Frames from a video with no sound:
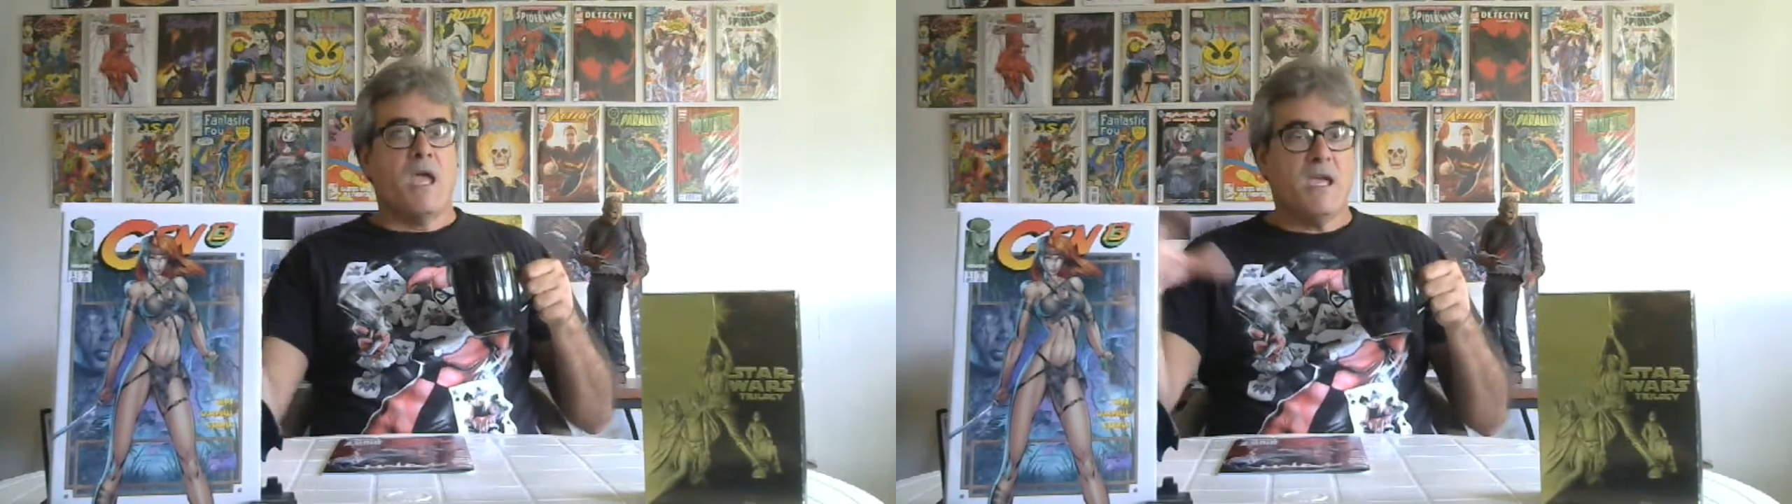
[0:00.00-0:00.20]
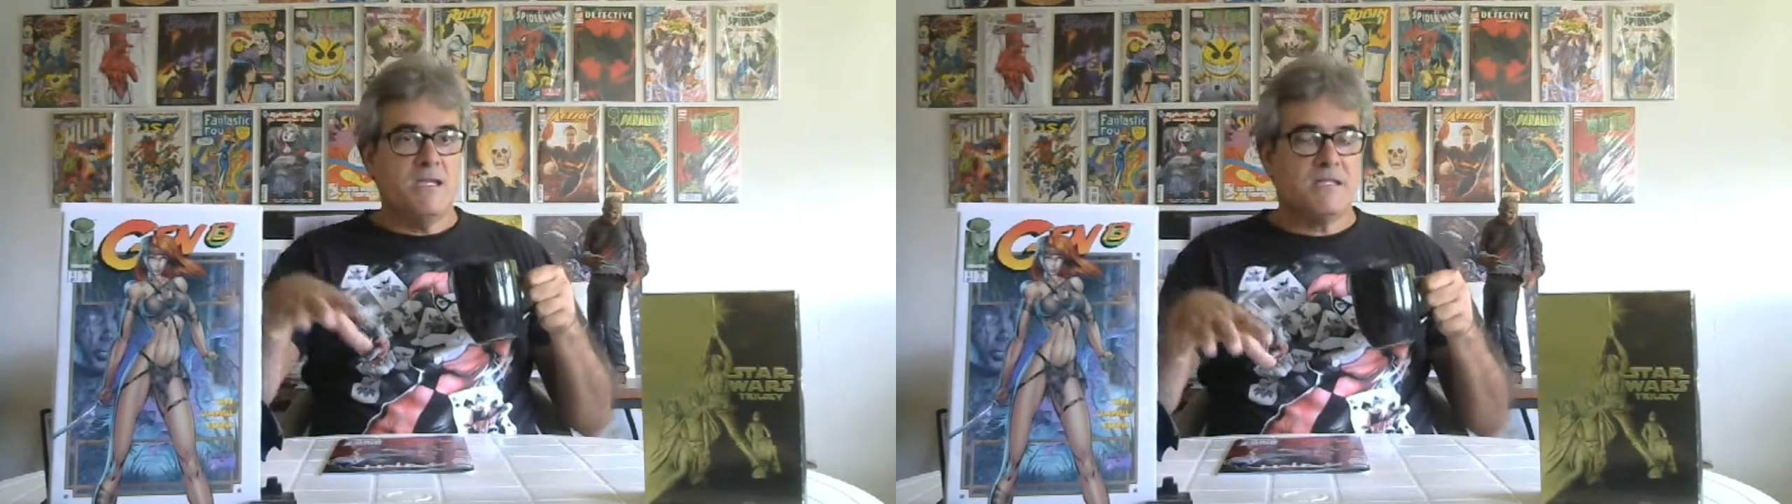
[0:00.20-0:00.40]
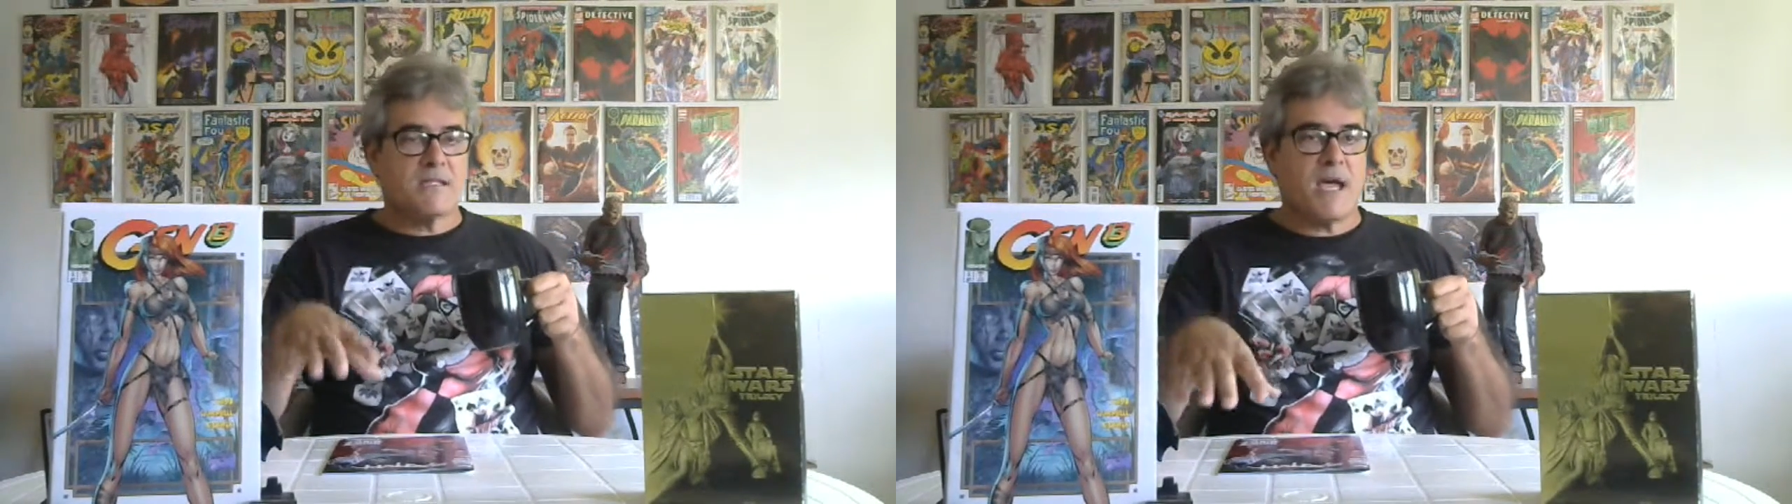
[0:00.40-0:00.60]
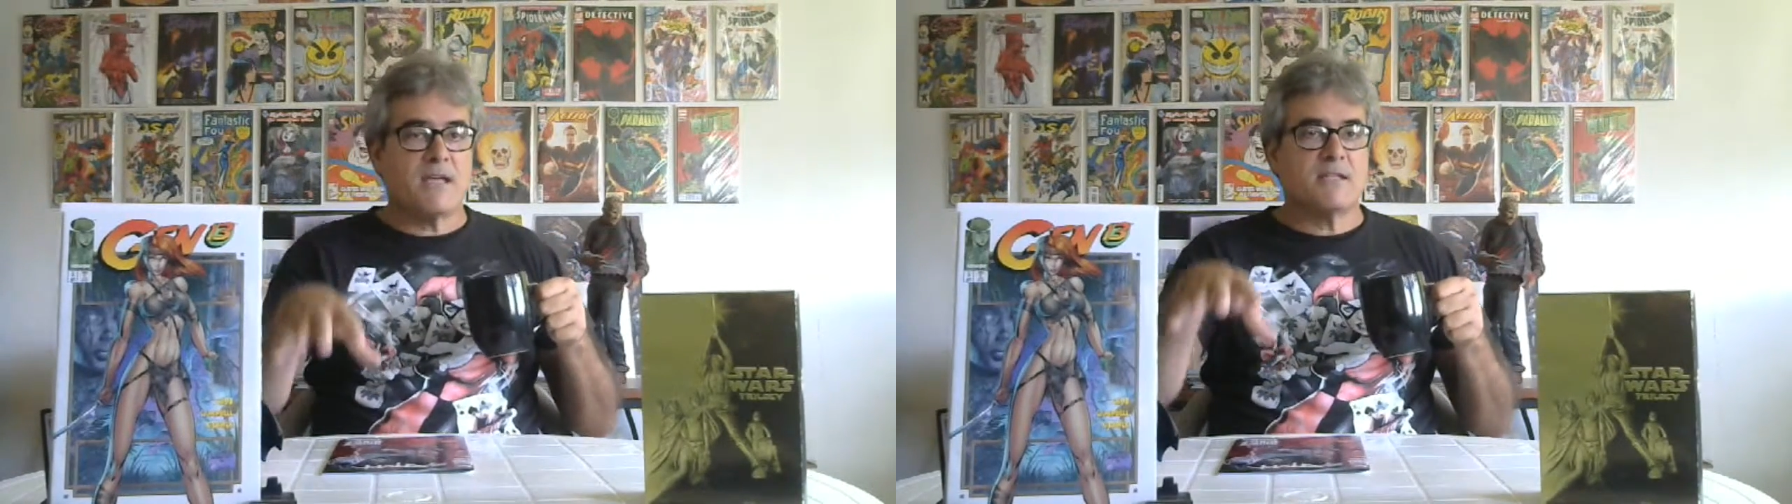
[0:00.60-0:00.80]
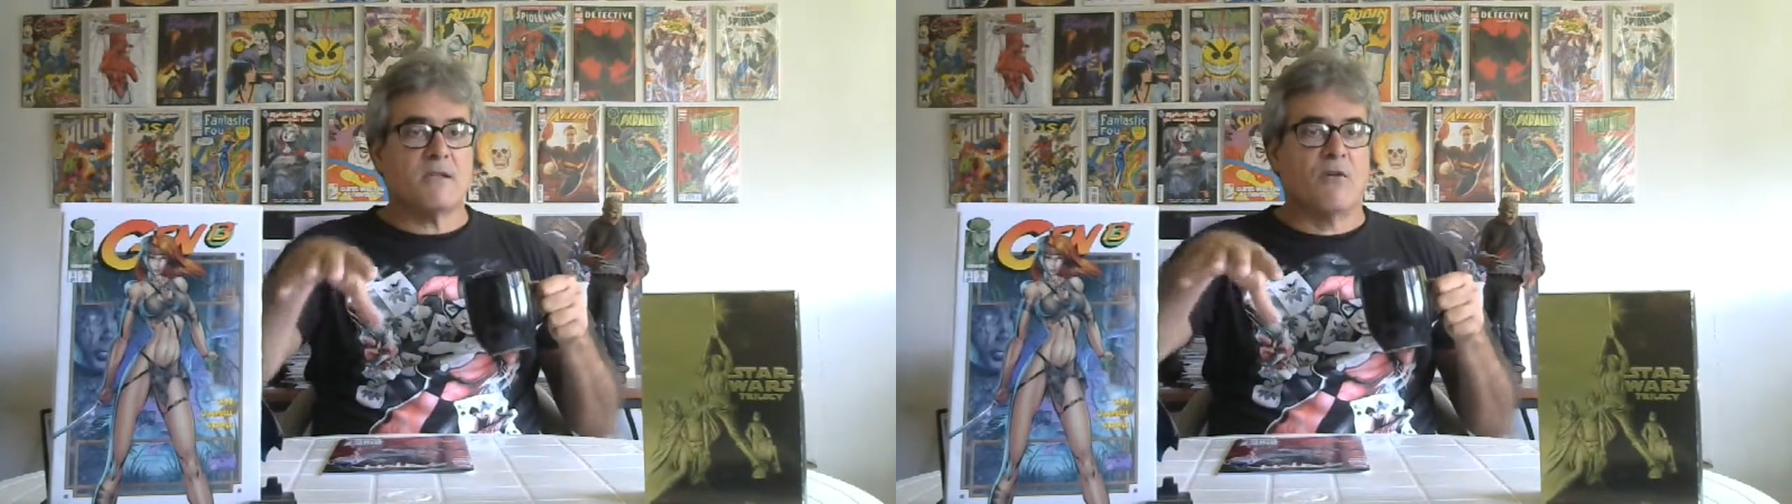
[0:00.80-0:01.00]

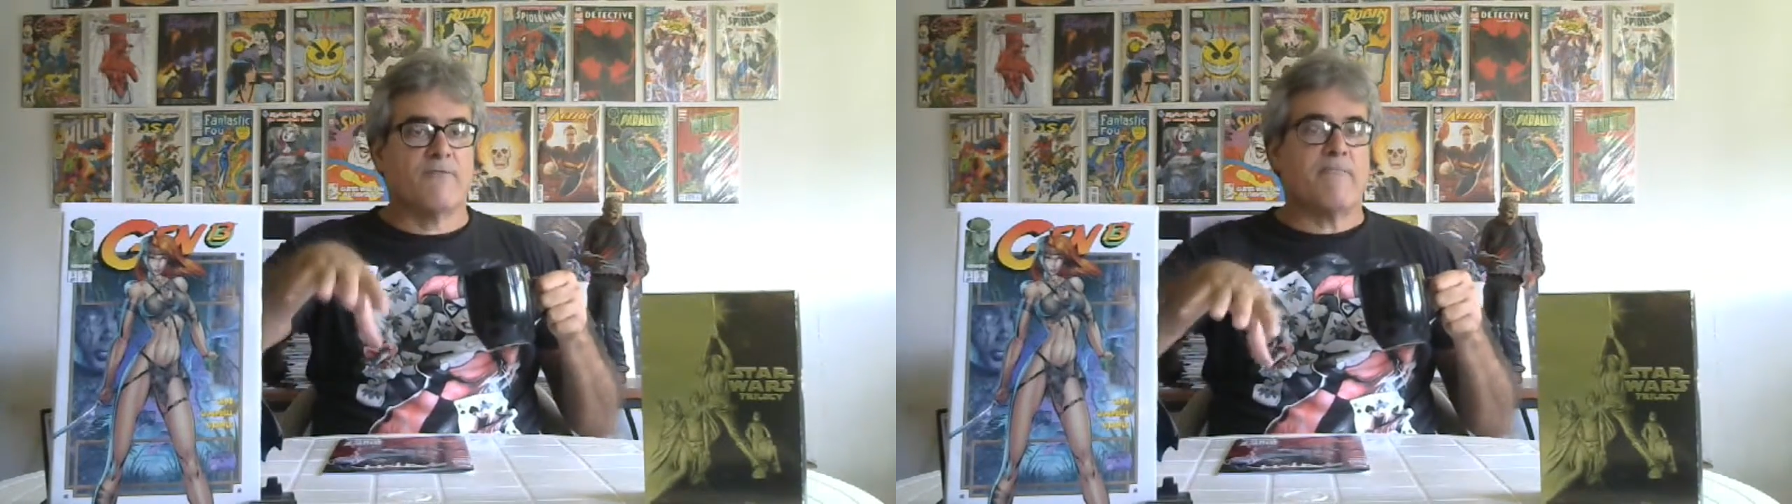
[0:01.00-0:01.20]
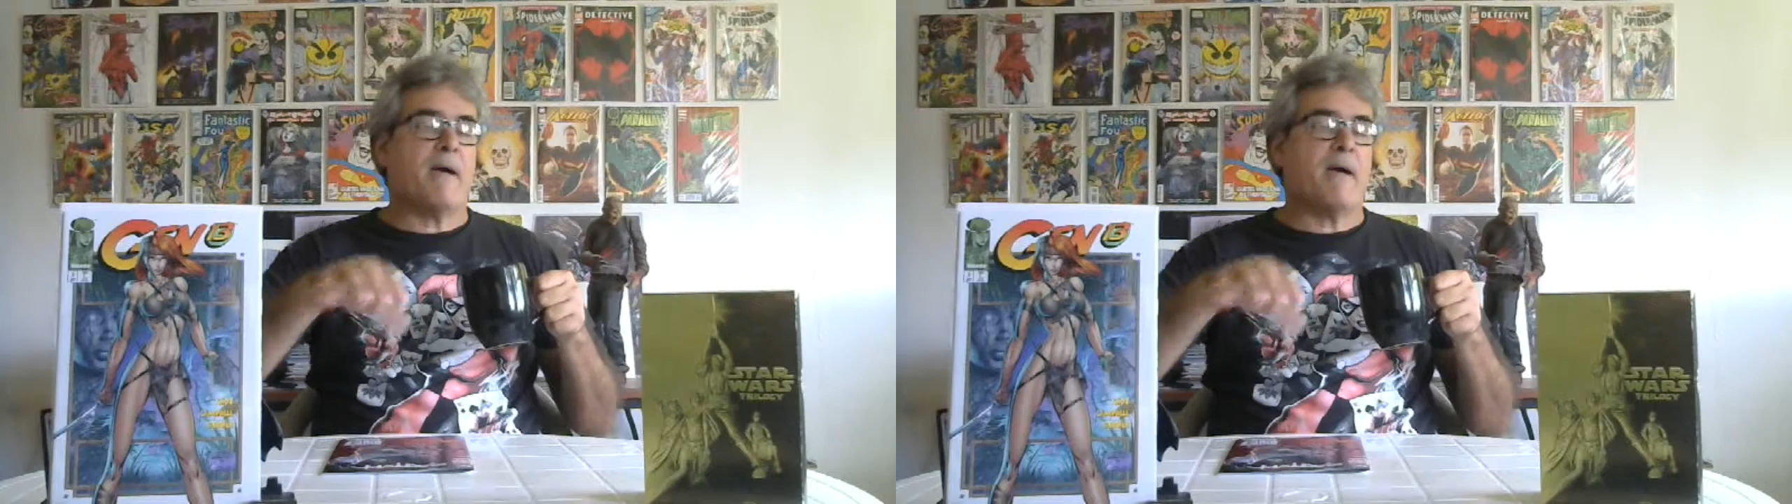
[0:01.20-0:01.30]
Insights of